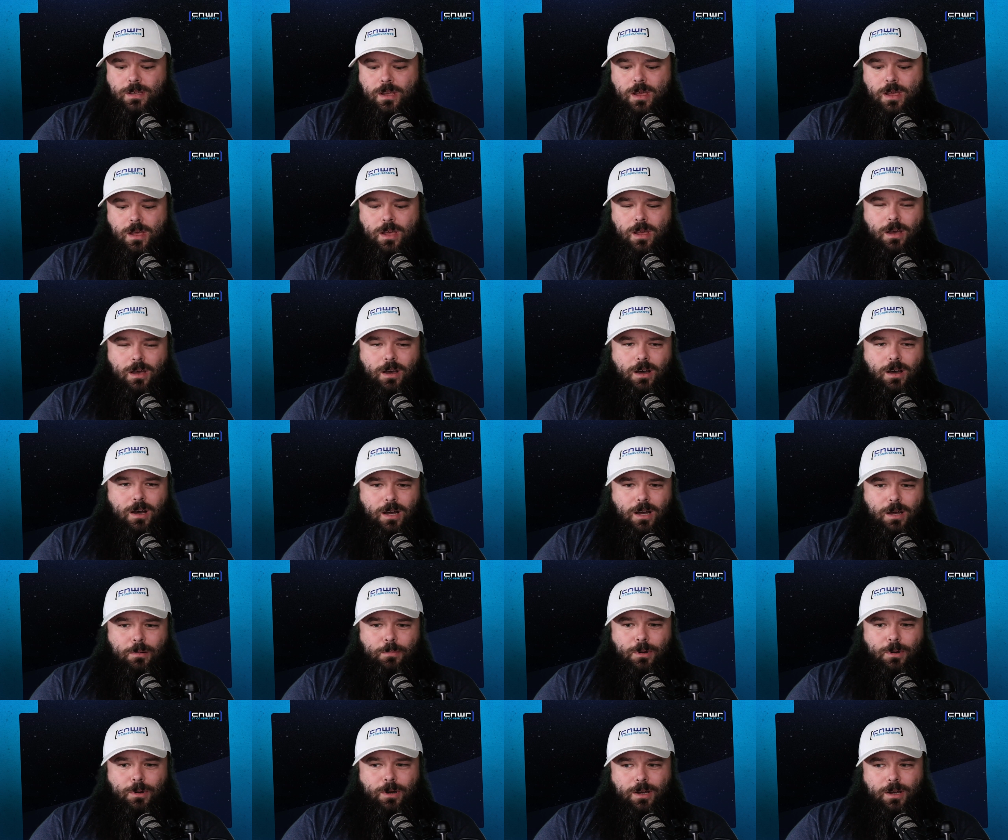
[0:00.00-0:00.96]

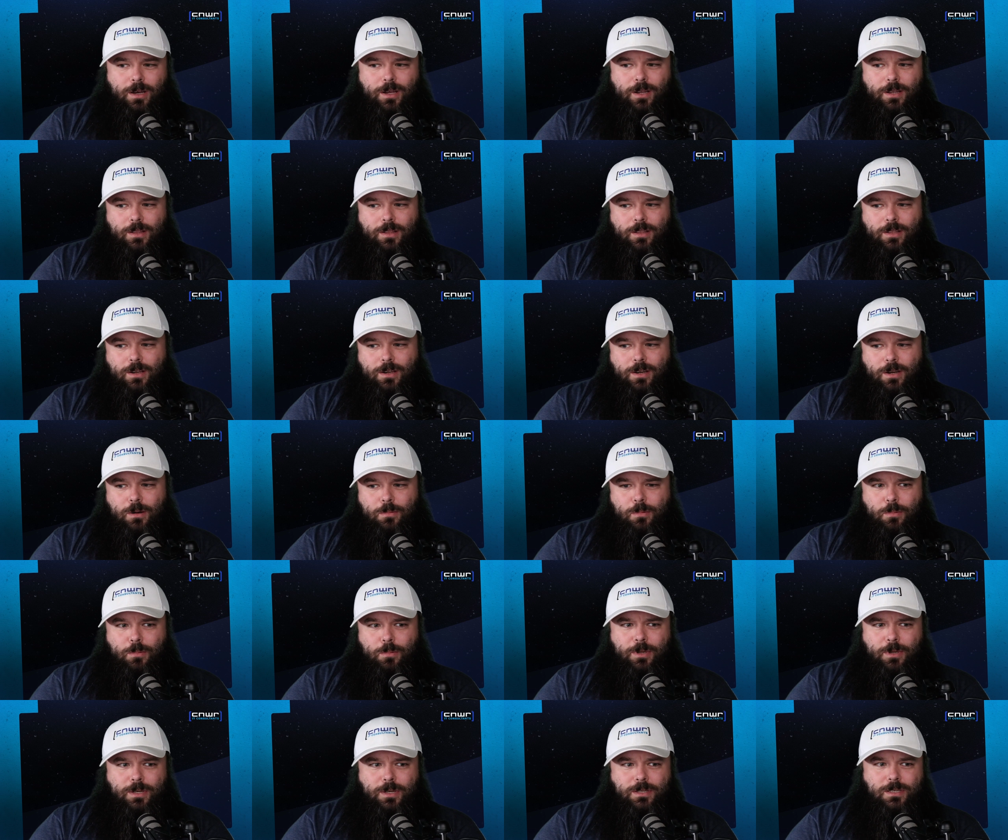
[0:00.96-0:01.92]
but the number of
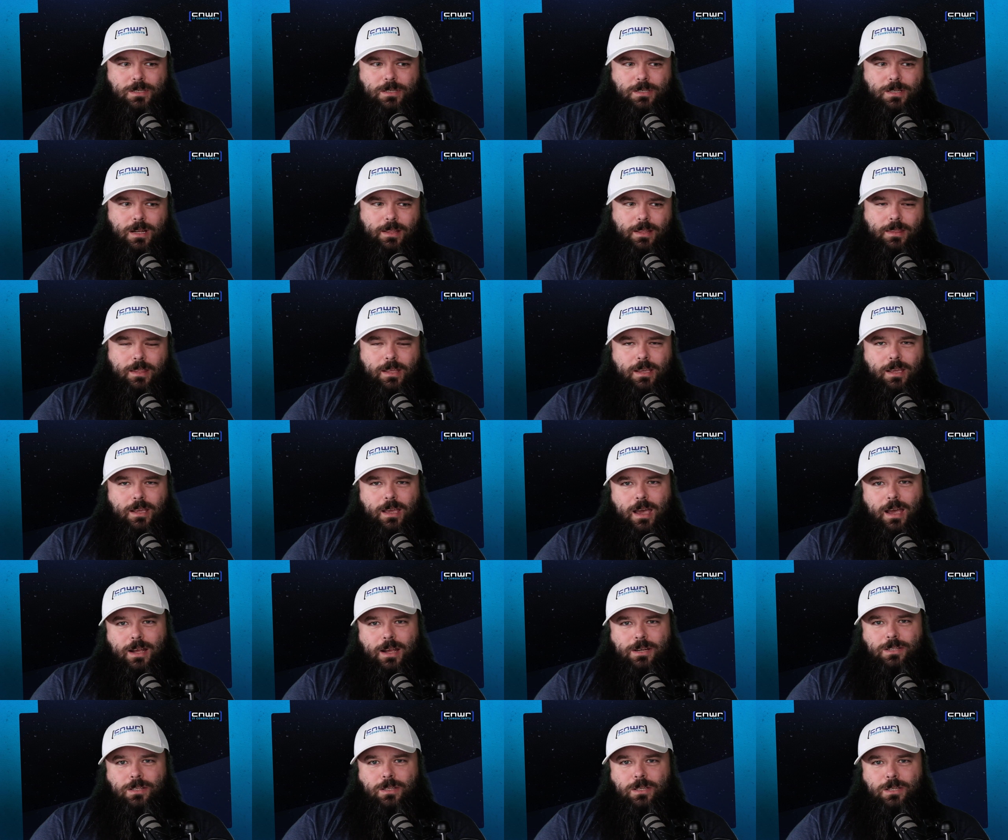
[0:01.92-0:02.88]
places that I think
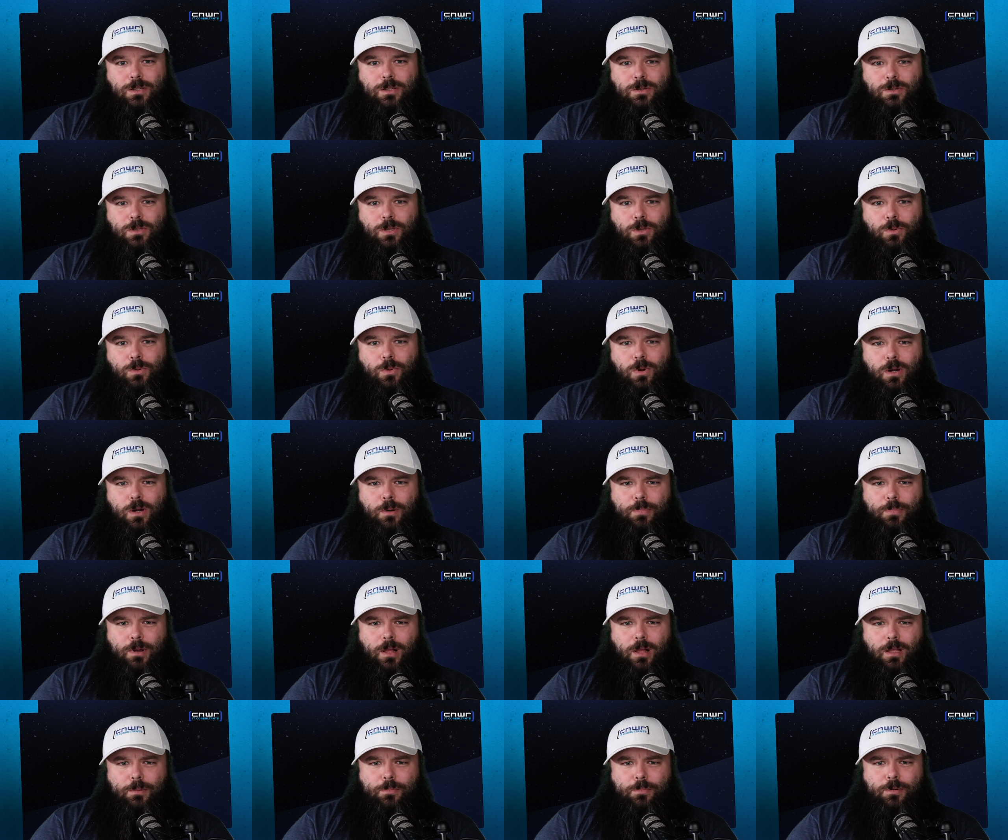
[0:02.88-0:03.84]
actually use Lua are
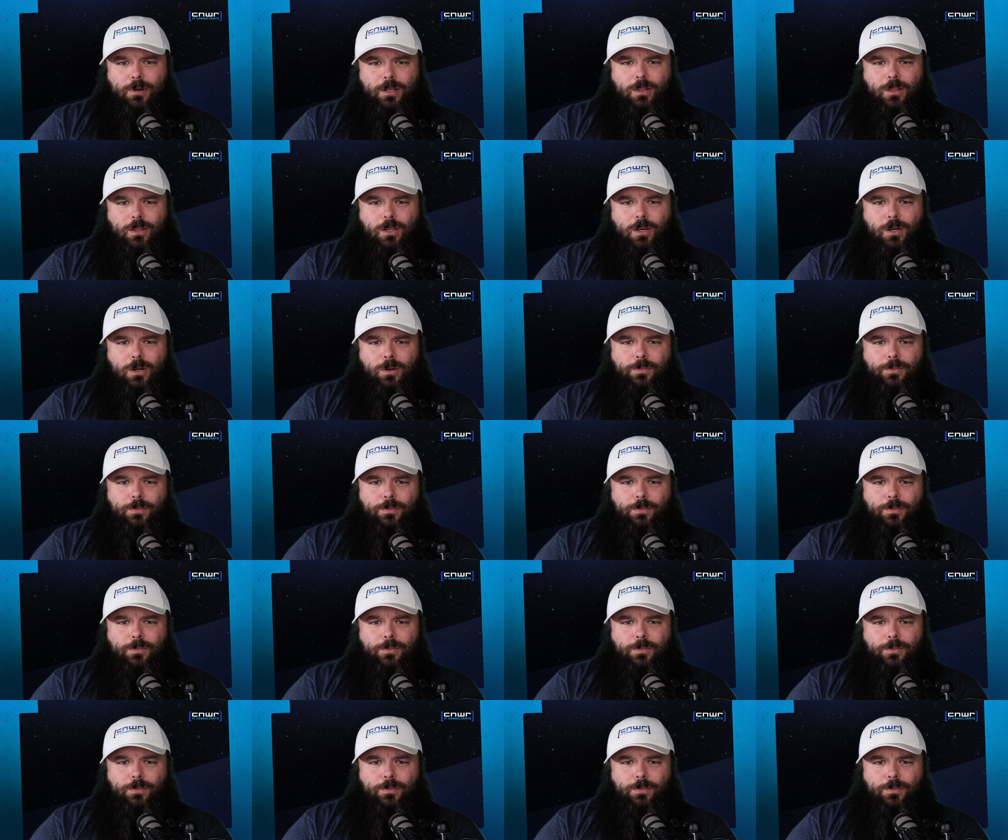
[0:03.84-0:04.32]
probably pretty low.